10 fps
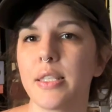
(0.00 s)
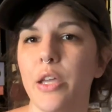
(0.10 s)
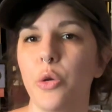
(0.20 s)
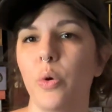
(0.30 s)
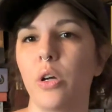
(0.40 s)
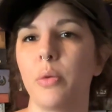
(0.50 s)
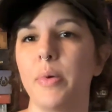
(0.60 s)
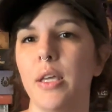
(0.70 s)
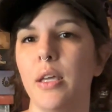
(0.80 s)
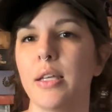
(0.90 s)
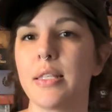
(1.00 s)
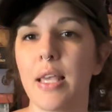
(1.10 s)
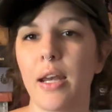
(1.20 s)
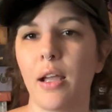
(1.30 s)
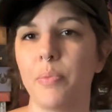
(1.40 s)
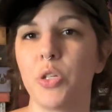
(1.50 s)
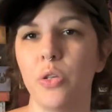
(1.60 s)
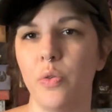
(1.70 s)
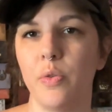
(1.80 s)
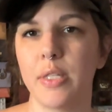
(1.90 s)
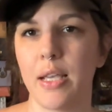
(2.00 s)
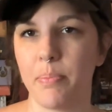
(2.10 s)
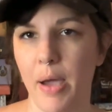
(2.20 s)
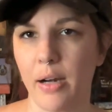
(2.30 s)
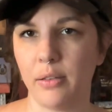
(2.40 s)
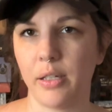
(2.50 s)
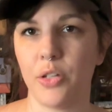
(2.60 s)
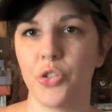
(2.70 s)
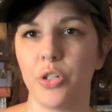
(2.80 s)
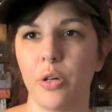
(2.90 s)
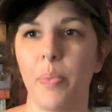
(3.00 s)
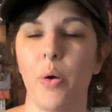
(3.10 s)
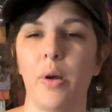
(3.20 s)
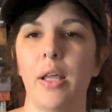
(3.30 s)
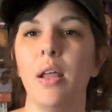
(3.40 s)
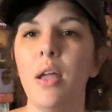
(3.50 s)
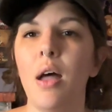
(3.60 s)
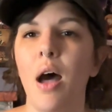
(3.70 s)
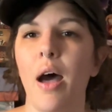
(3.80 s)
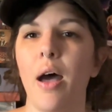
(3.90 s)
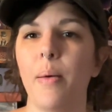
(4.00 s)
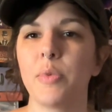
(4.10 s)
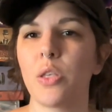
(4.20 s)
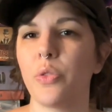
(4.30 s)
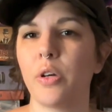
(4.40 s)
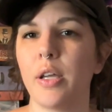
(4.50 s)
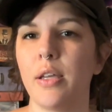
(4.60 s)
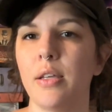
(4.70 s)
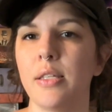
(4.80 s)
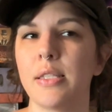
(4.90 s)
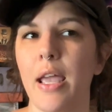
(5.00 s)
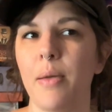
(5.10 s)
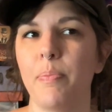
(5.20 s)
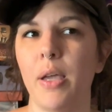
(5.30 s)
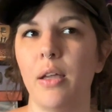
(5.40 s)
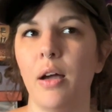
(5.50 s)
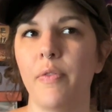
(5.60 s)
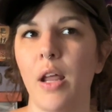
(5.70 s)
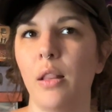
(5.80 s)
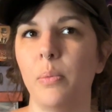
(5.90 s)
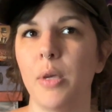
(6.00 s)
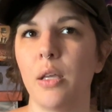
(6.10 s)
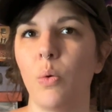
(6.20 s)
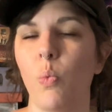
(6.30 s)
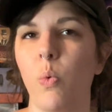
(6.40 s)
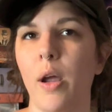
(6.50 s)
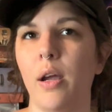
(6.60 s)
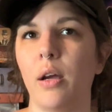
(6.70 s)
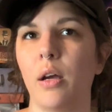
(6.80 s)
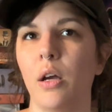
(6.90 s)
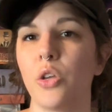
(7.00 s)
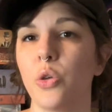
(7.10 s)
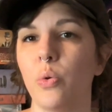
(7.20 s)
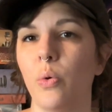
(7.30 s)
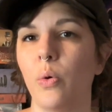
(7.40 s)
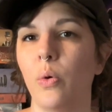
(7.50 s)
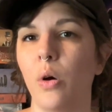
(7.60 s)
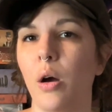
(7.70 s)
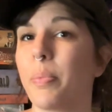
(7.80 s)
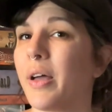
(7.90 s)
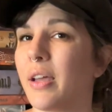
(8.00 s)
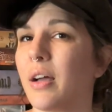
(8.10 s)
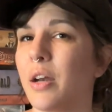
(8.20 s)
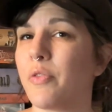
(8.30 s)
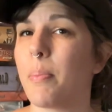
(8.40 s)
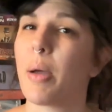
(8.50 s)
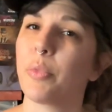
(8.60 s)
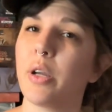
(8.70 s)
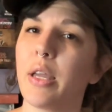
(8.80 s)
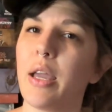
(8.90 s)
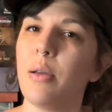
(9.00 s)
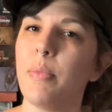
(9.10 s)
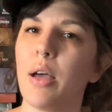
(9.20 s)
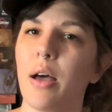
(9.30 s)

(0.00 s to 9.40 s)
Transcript: that you are going to be setting up to use in battle against your opponent. So there is a bit of an element where you are playing kind of a memory game,